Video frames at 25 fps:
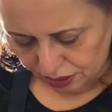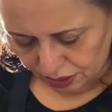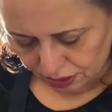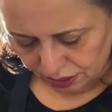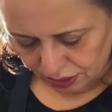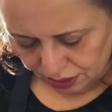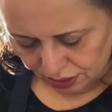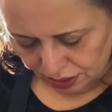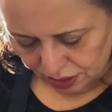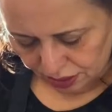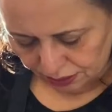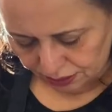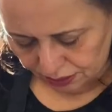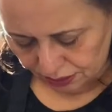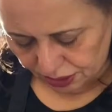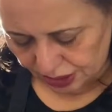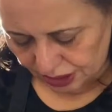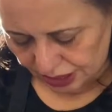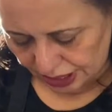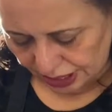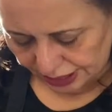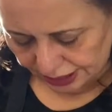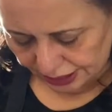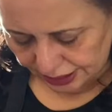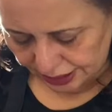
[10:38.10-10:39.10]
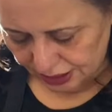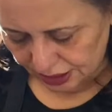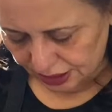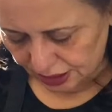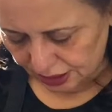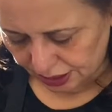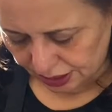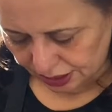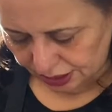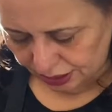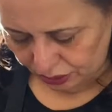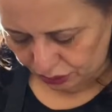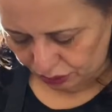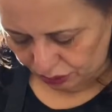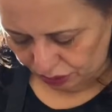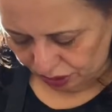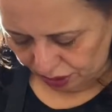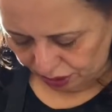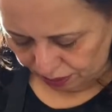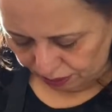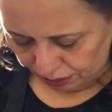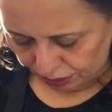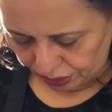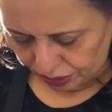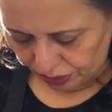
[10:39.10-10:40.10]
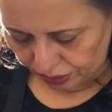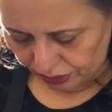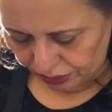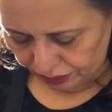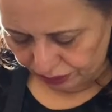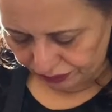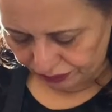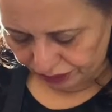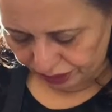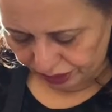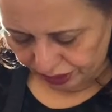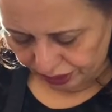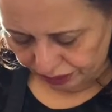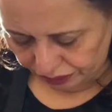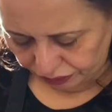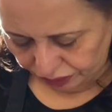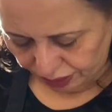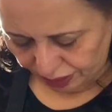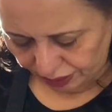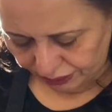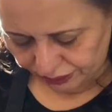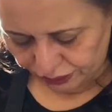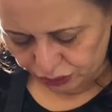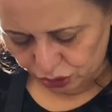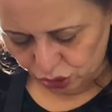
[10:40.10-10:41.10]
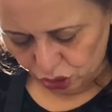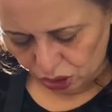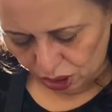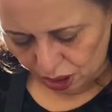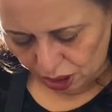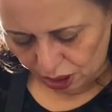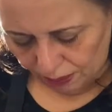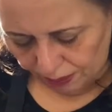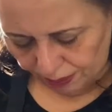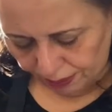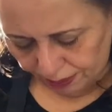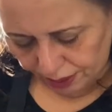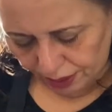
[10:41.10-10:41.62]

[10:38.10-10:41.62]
some sliced cucumber, very rough chop